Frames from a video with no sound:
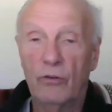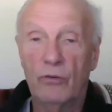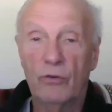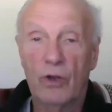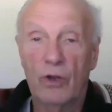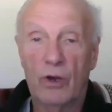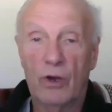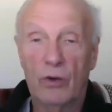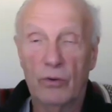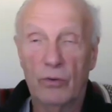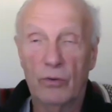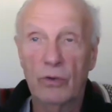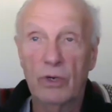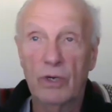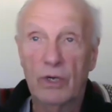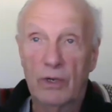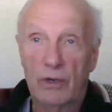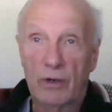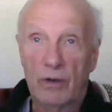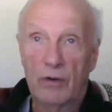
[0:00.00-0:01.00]
know
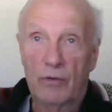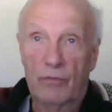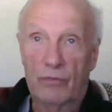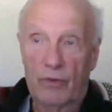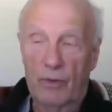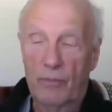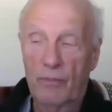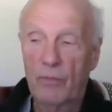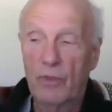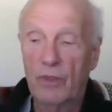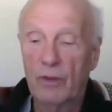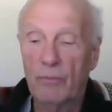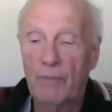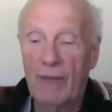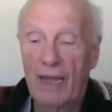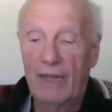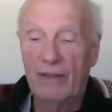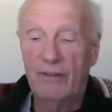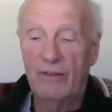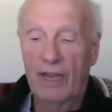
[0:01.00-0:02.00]
from the
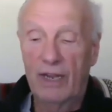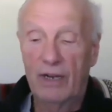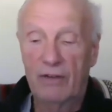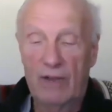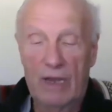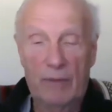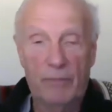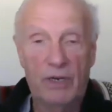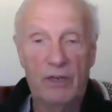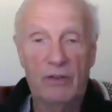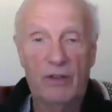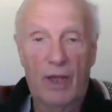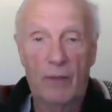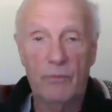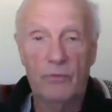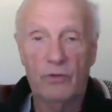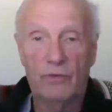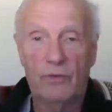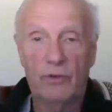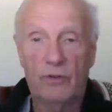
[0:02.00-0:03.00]
mandate of how many
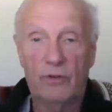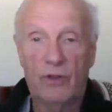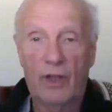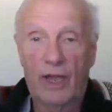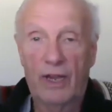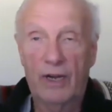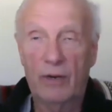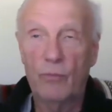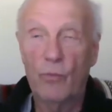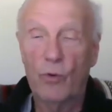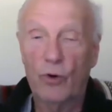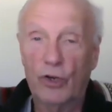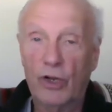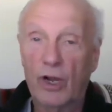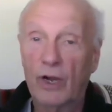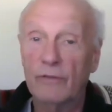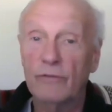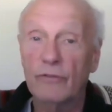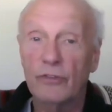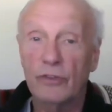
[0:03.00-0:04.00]
times have you died, I'm more
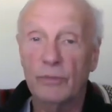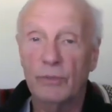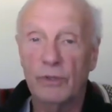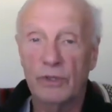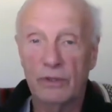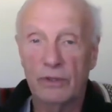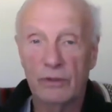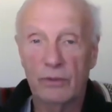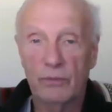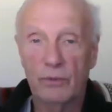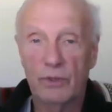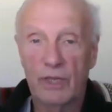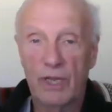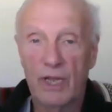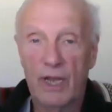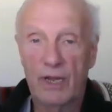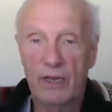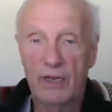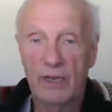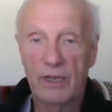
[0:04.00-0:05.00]
comfortable with
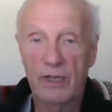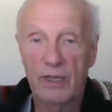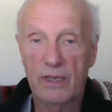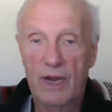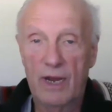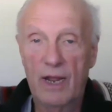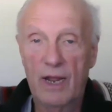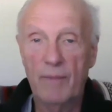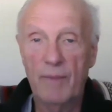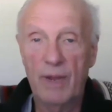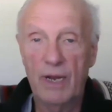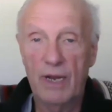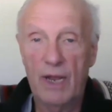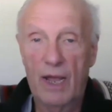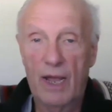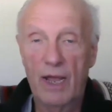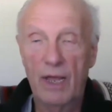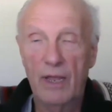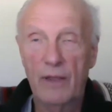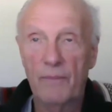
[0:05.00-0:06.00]
the idea that I may
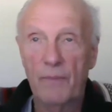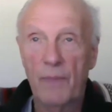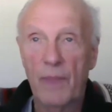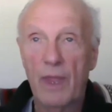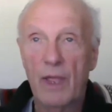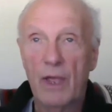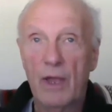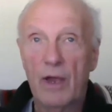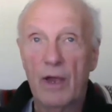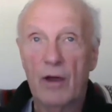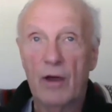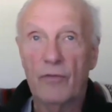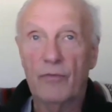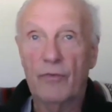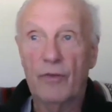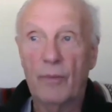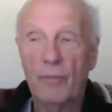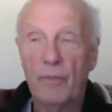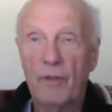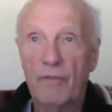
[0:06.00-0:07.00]
die. Mm-hmm.
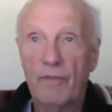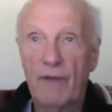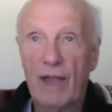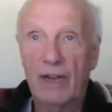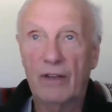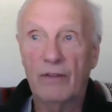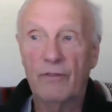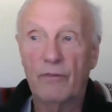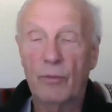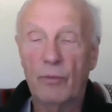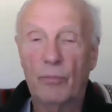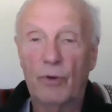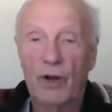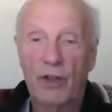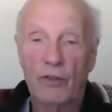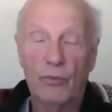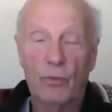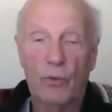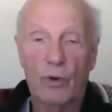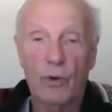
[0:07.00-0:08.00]
From the fact of the
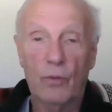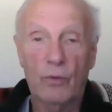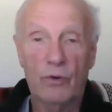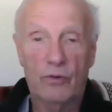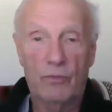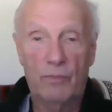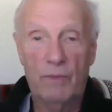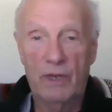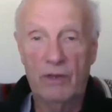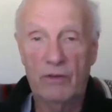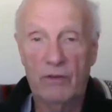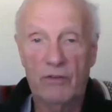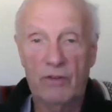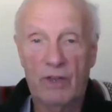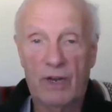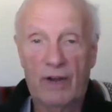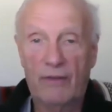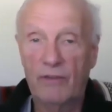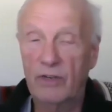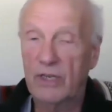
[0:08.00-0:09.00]
breath work, which means
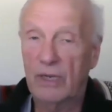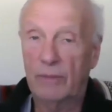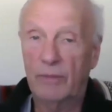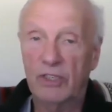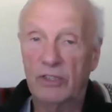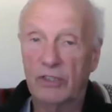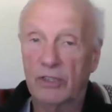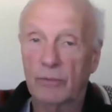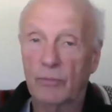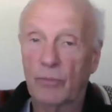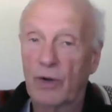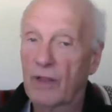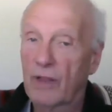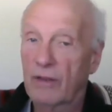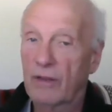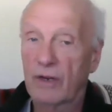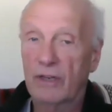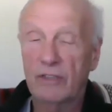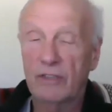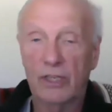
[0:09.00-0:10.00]
that every time I take a breath
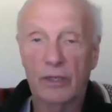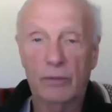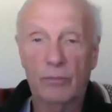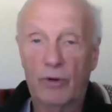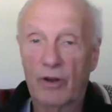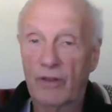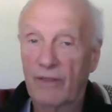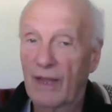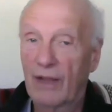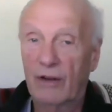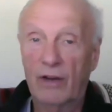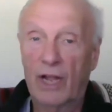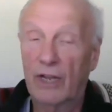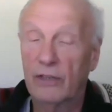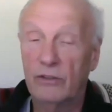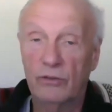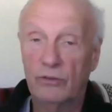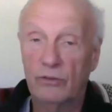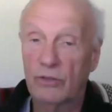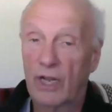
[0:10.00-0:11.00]
and I take a breath out,
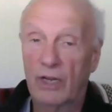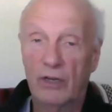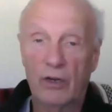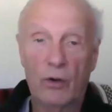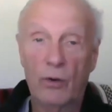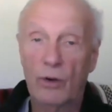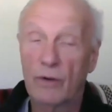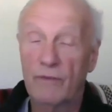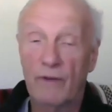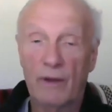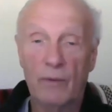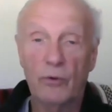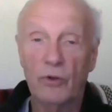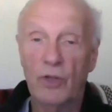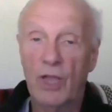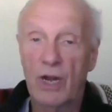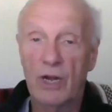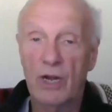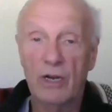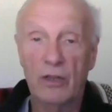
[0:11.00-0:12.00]
I do not know if I will
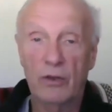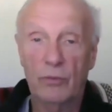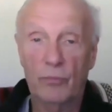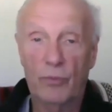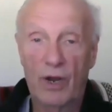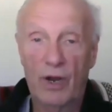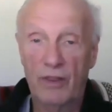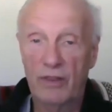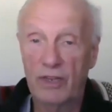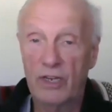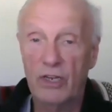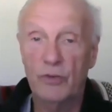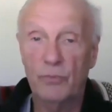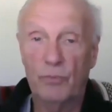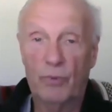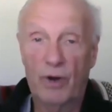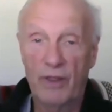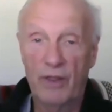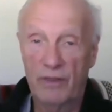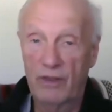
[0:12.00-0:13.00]
get another breath.
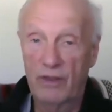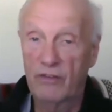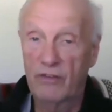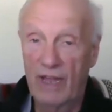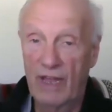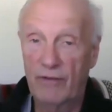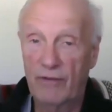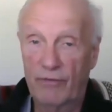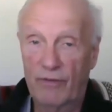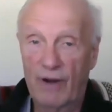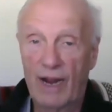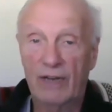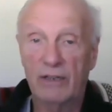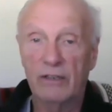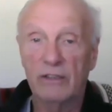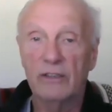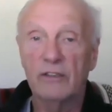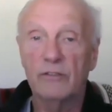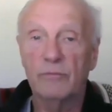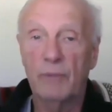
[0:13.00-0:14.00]
Each breath is that
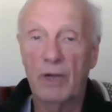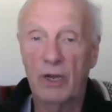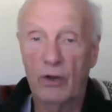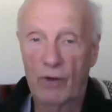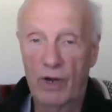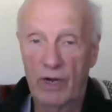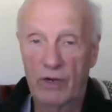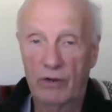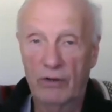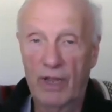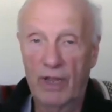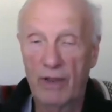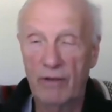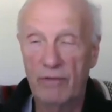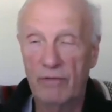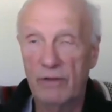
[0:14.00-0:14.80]
fractal of my greater life.